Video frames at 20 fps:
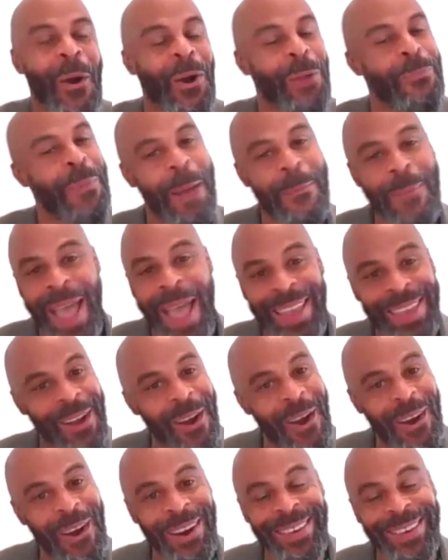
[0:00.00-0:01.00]
Or my
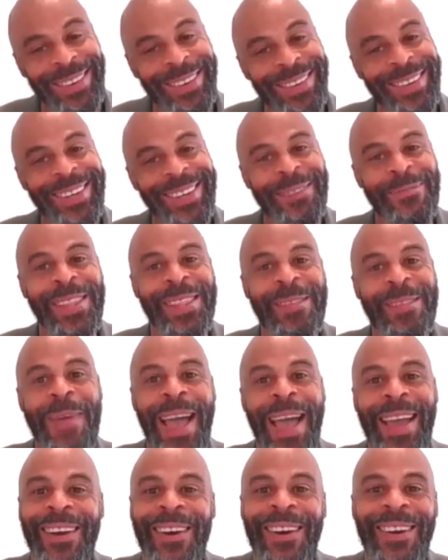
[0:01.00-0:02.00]
backyard. Could have been the
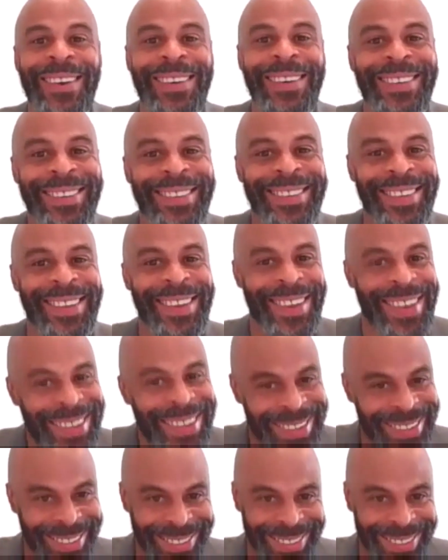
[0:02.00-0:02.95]
backyard. Yeah. yeah.